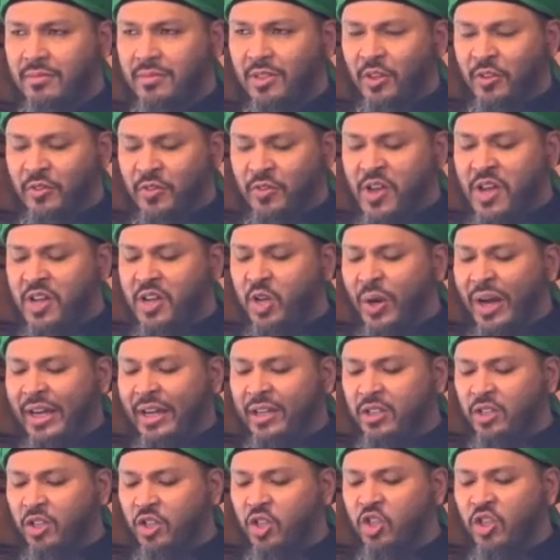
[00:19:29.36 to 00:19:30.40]
If you are
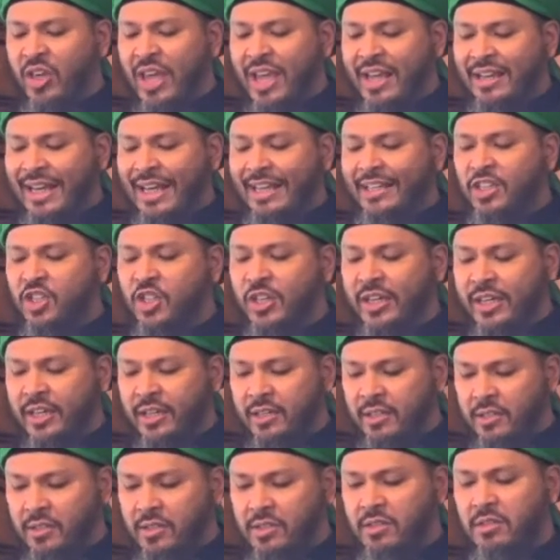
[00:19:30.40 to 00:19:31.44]
going to shake like
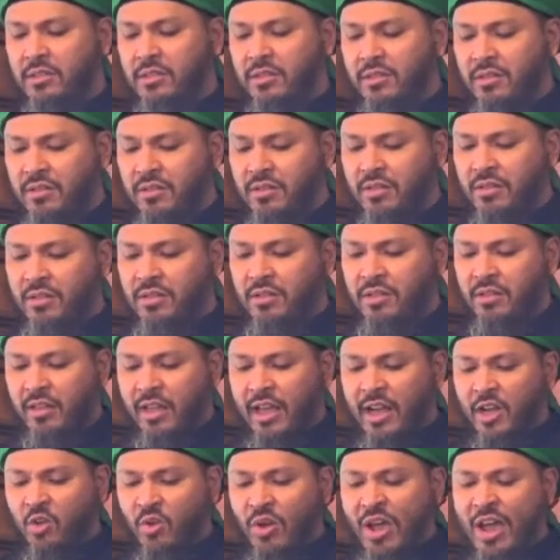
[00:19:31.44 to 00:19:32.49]
chickens,
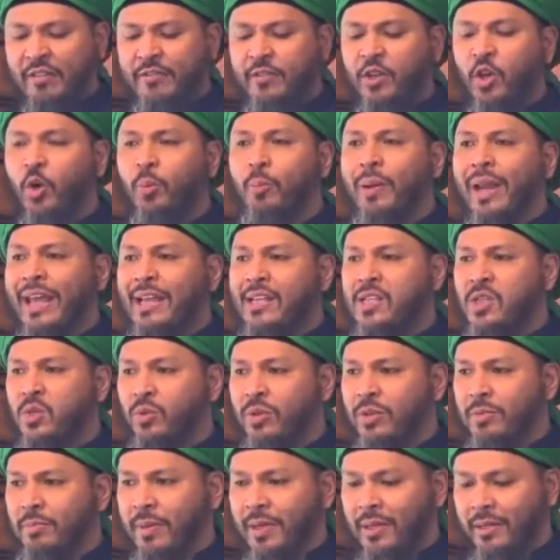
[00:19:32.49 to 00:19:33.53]
then you have no place
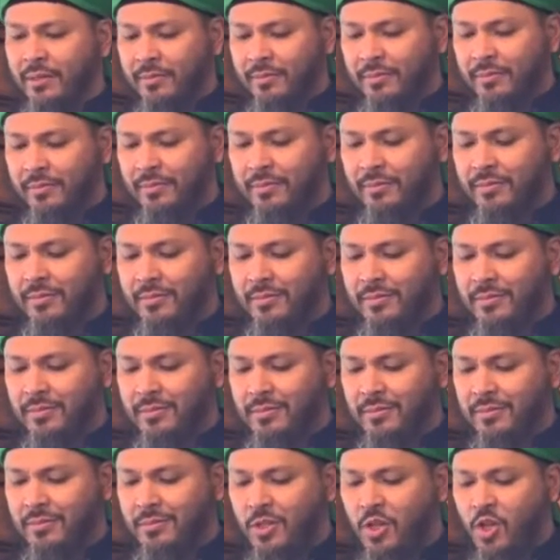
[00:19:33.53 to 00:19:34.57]
with me.
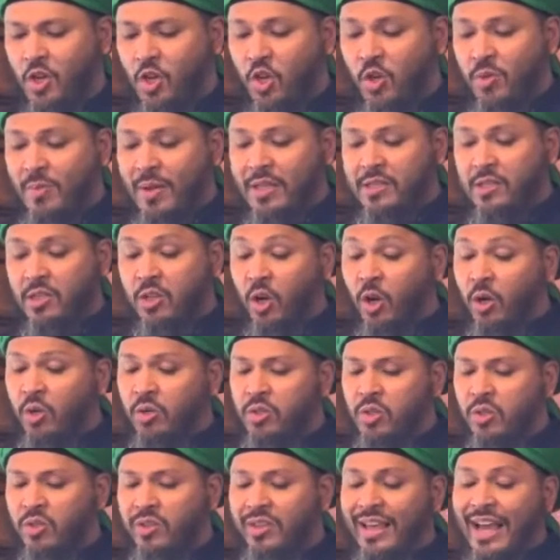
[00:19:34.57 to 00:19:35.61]
You must go
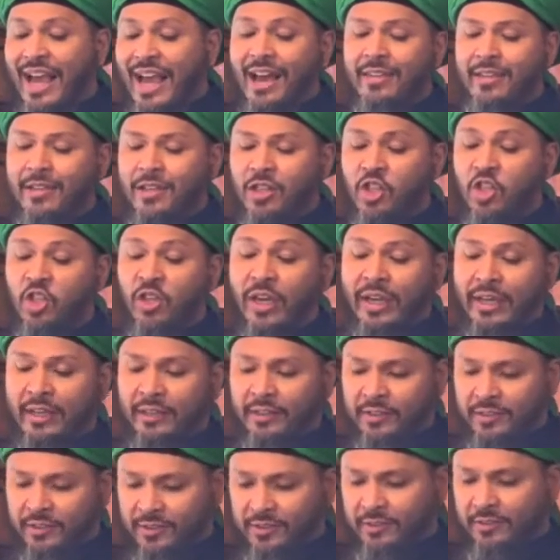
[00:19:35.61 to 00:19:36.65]
to the other
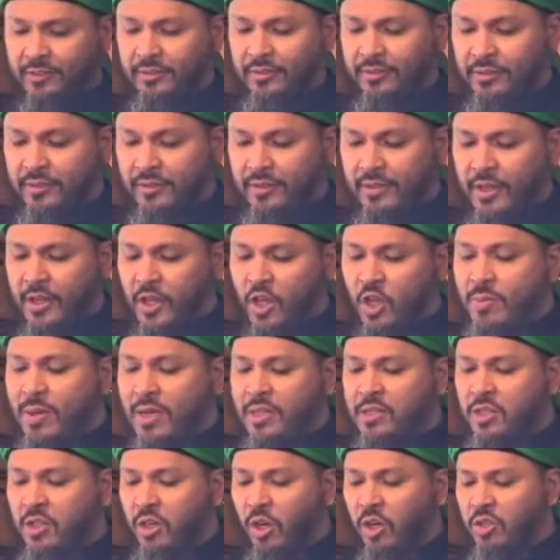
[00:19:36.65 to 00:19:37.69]
sheikhs. You
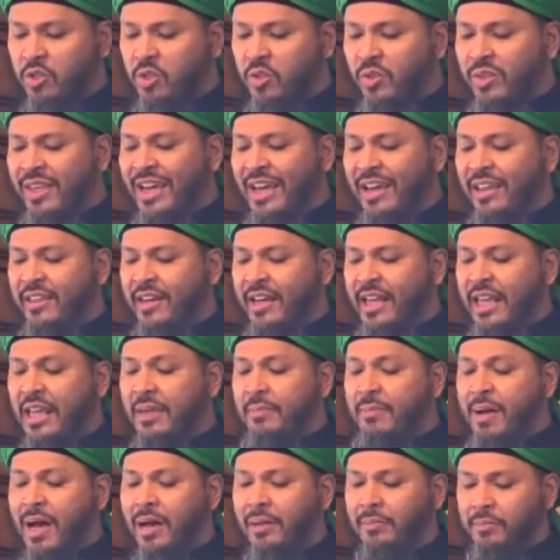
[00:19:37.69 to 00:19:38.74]
must go to the other
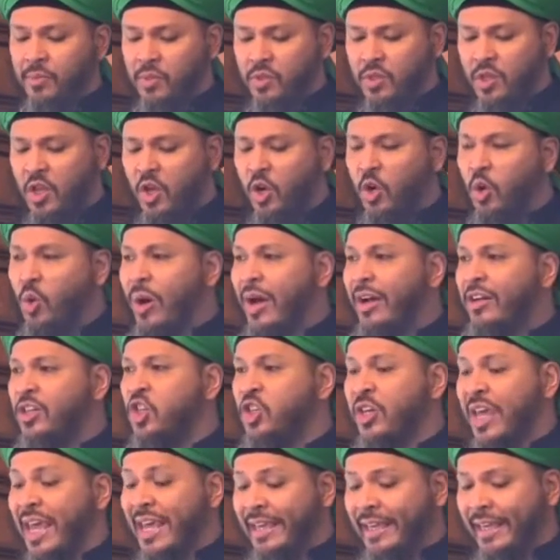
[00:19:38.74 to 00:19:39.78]
imams who are
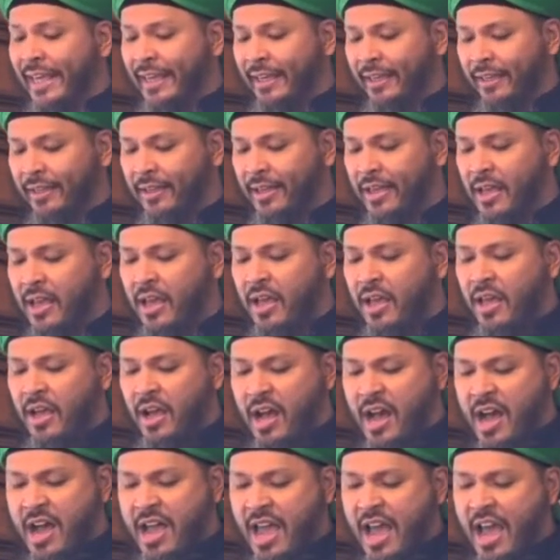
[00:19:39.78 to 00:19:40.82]
shaking.
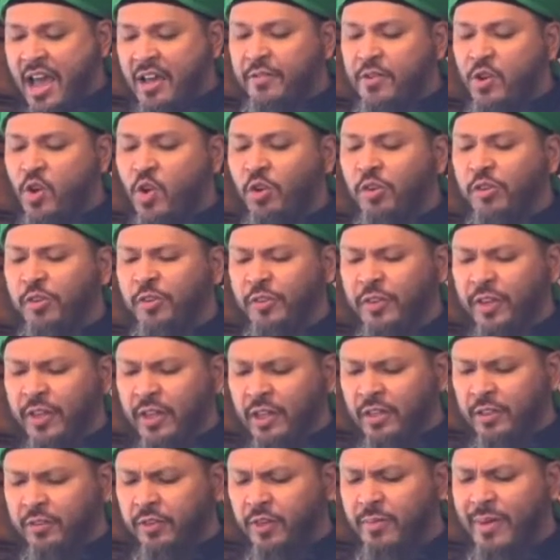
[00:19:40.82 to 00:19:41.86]
I have no
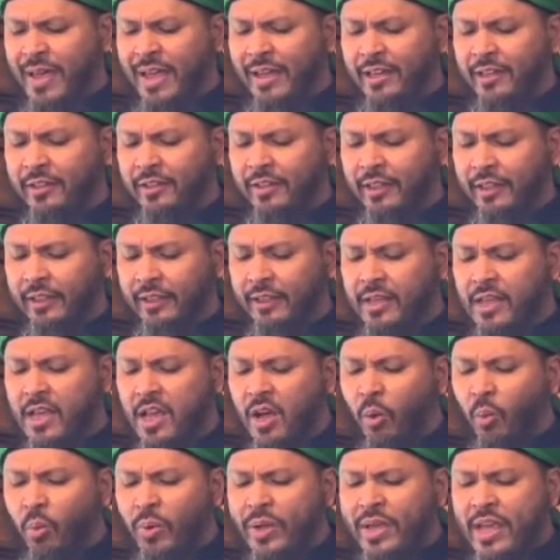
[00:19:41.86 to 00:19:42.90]
fear from anything.
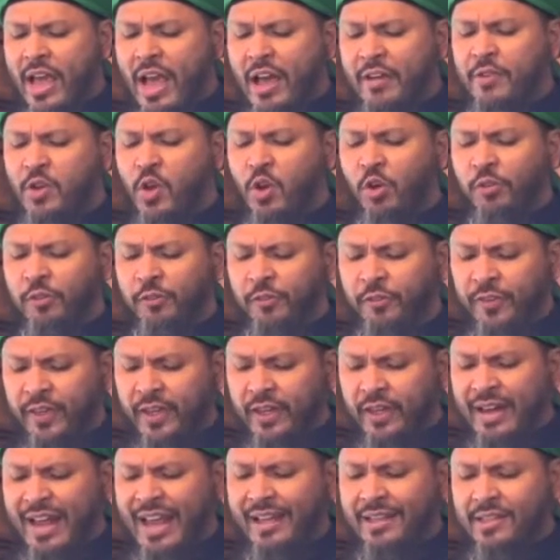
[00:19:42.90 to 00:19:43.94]
We have no
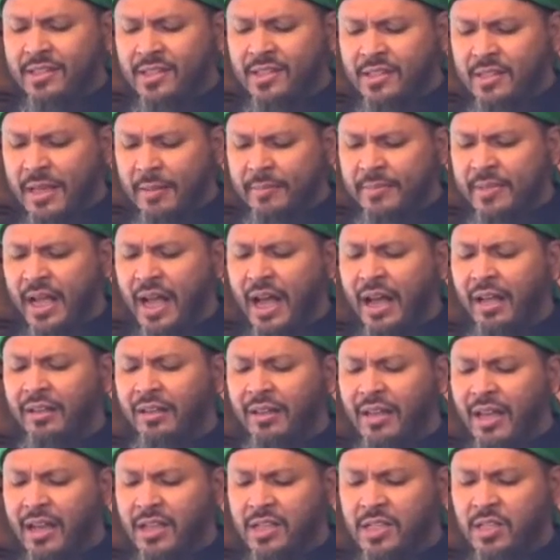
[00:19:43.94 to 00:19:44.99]
fear except
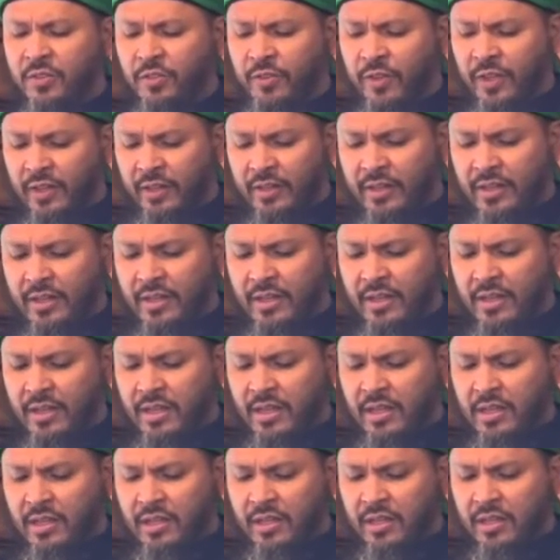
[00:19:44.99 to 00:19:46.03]
Allah's fear.
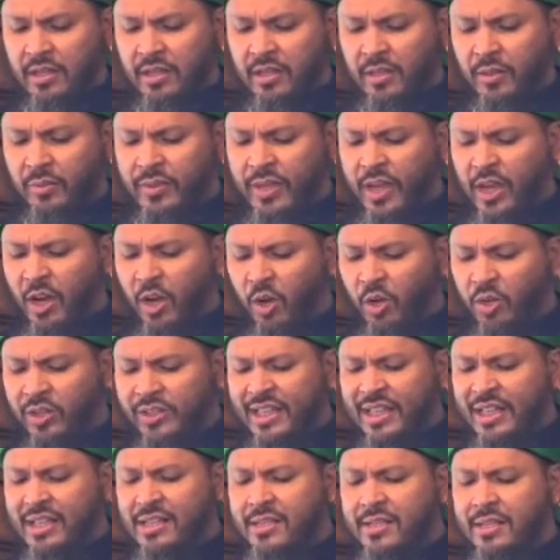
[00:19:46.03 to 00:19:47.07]
We are
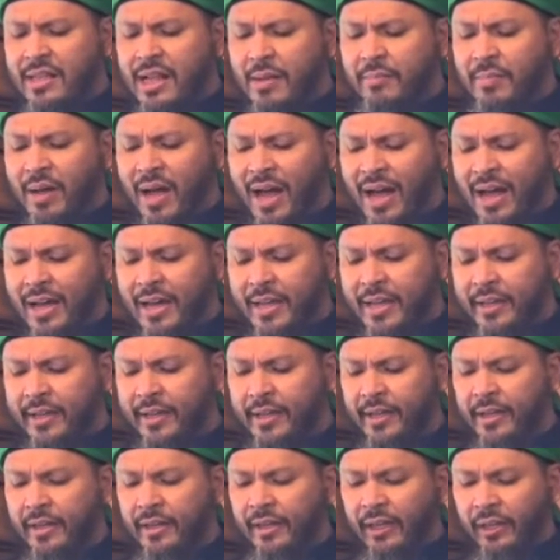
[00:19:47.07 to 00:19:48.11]
holding Islam high.
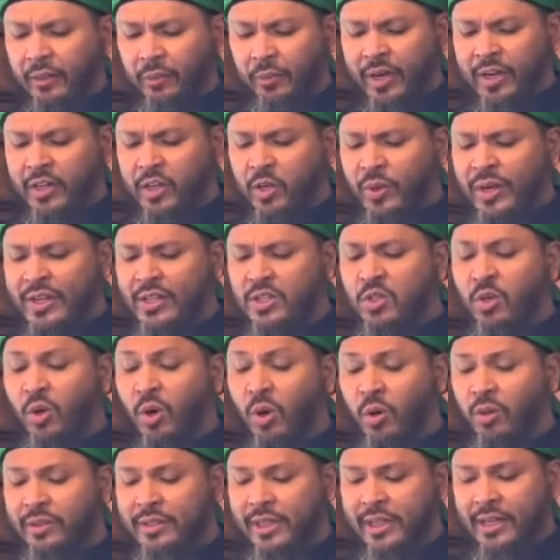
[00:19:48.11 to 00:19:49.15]
We are going to
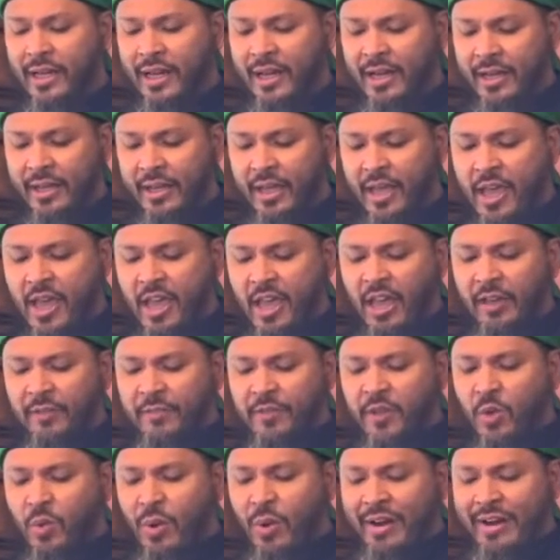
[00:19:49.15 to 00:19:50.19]
hold it high. If
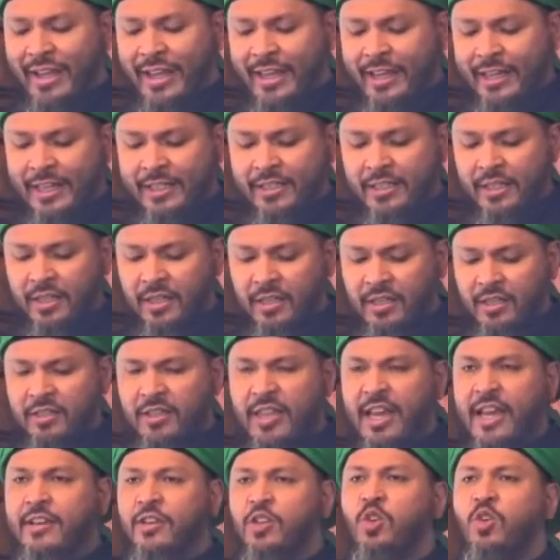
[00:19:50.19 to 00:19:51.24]
you are in it,
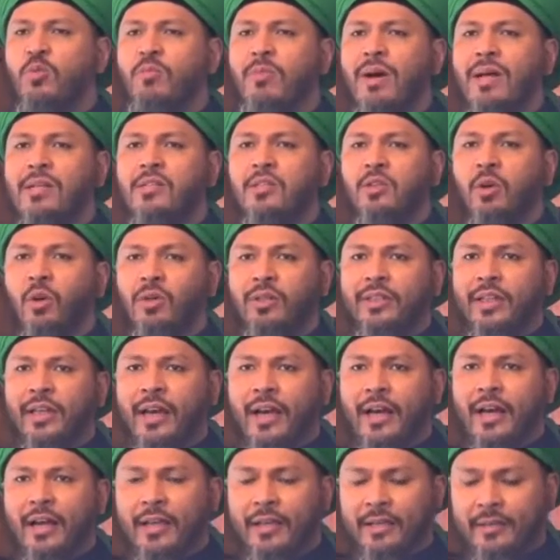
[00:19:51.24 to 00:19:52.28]
then you must hold it
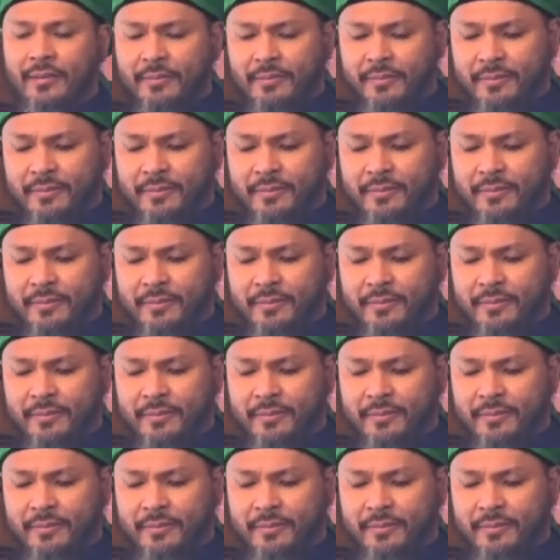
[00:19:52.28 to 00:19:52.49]
high.